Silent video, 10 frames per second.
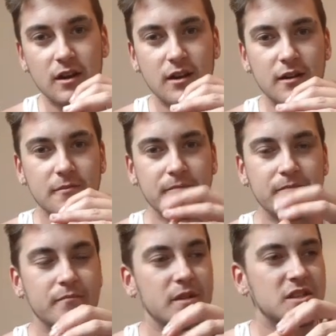
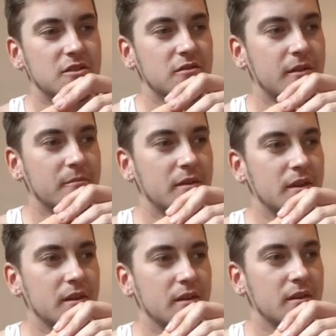Mr.
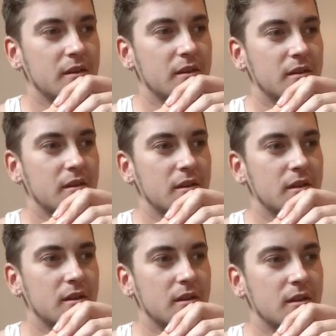Limpy.
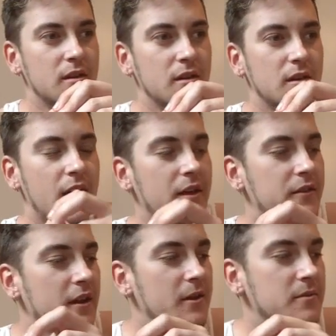I
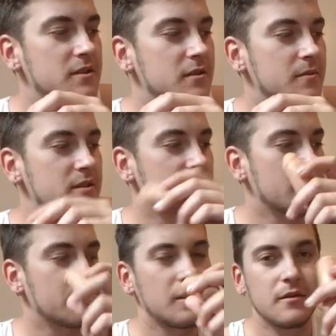think it was the Mr.
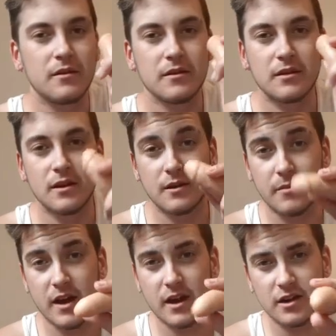Limpy
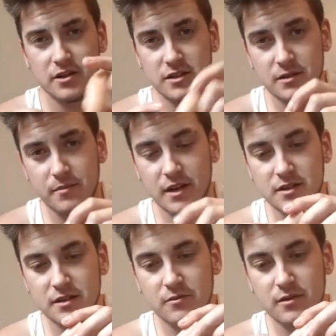packer, just the
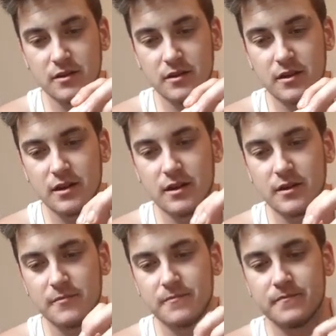basic one.
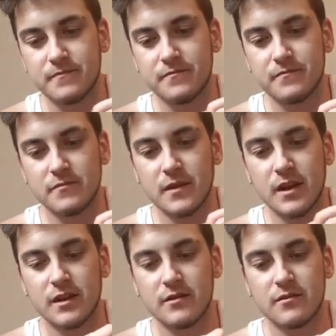
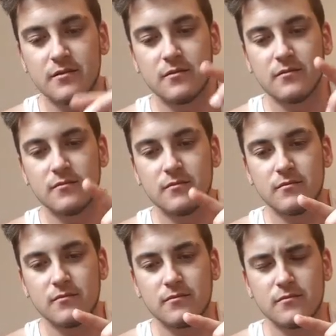It
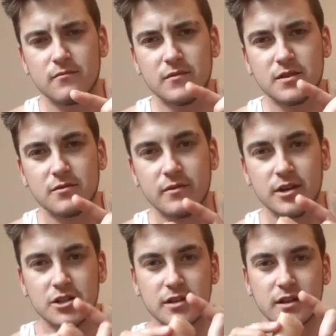was
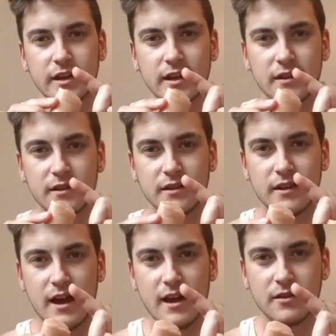originally like
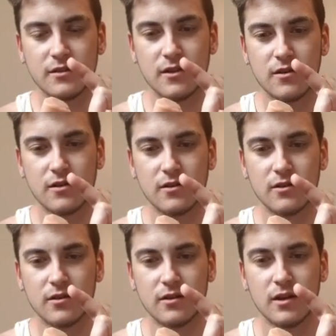that
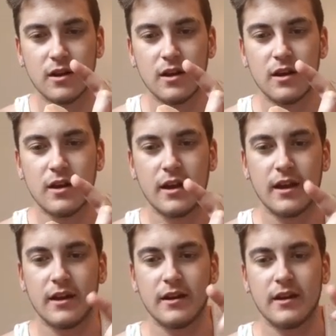long,
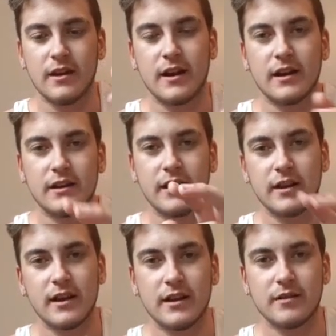and it
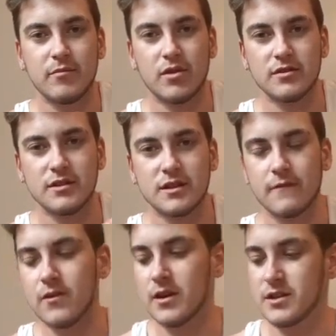had the balls and
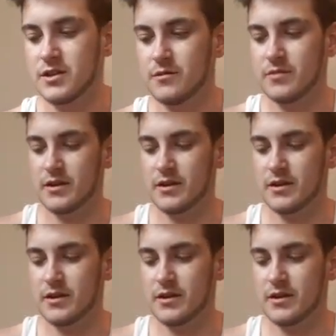stuff on it too.